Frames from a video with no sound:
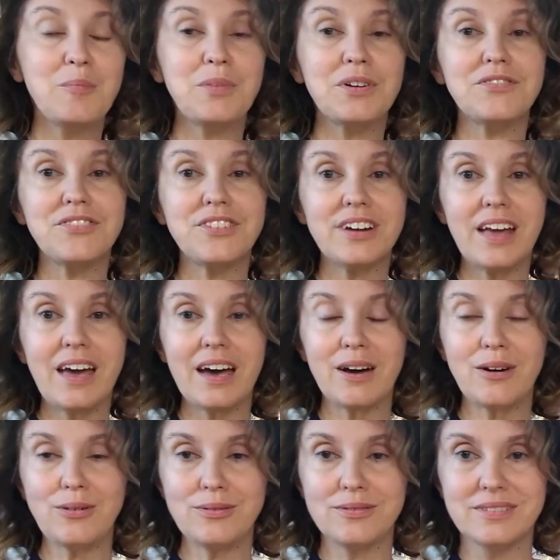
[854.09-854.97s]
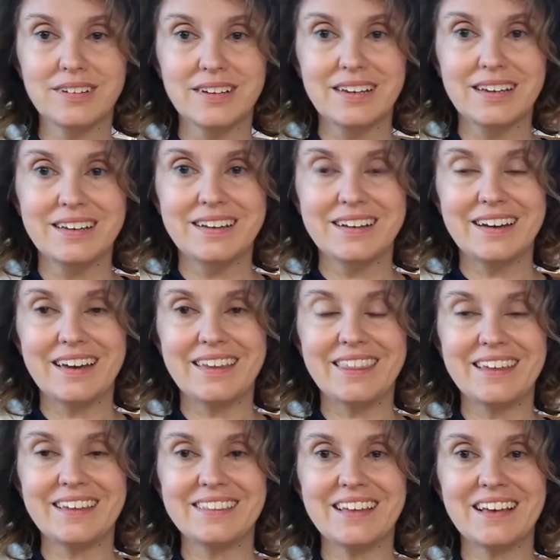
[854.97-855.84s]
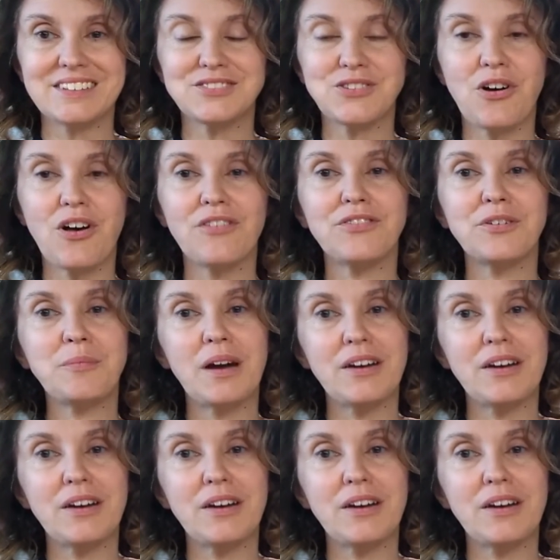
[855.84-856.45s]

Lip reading: But for now, I think that's all for